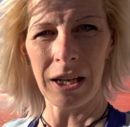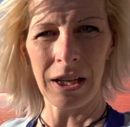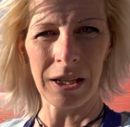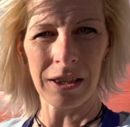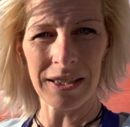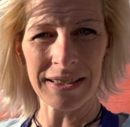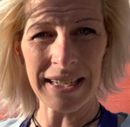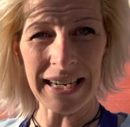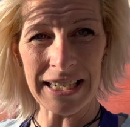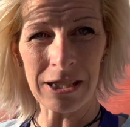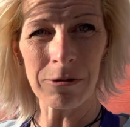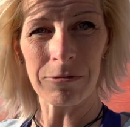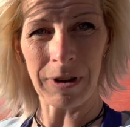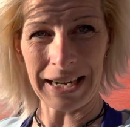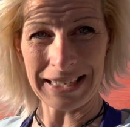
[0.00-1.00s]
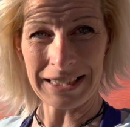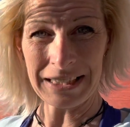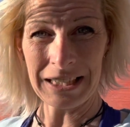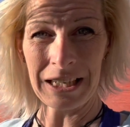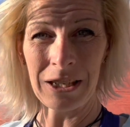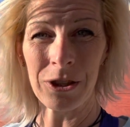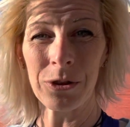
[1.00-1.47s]
the date right,
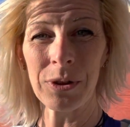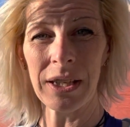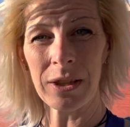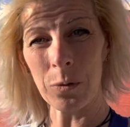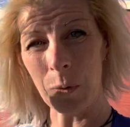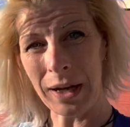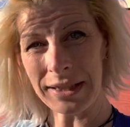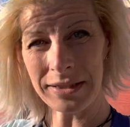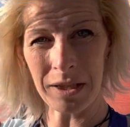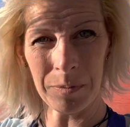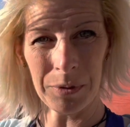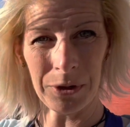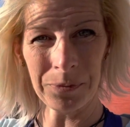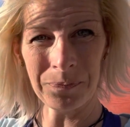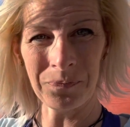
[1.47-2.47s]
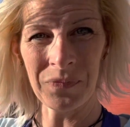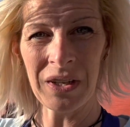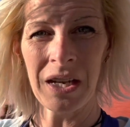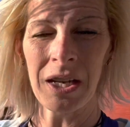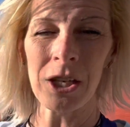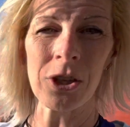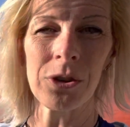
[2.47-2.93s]
you get the wine tumbler.
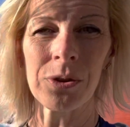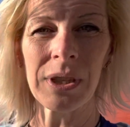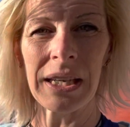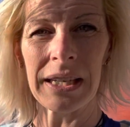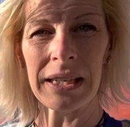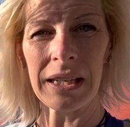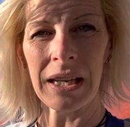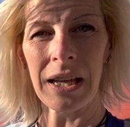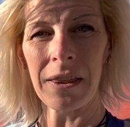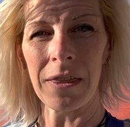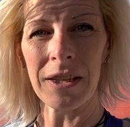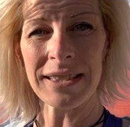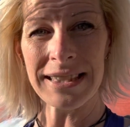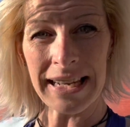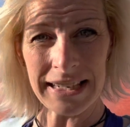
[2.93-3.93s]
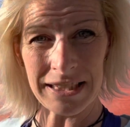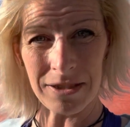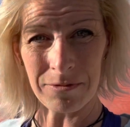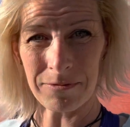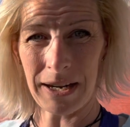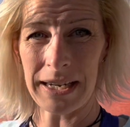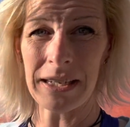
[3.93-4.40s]
You get the sex
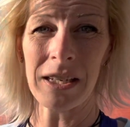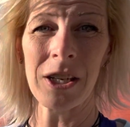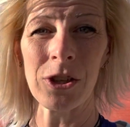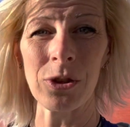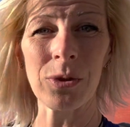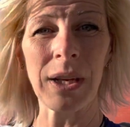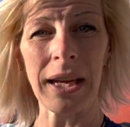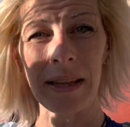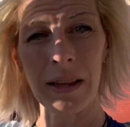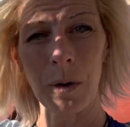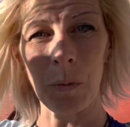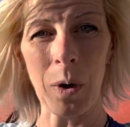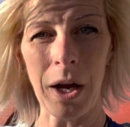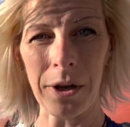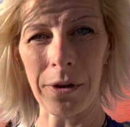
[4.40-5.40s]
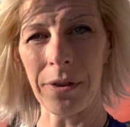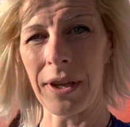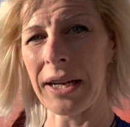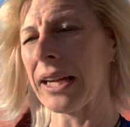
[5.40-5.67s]
right, you get the water thing.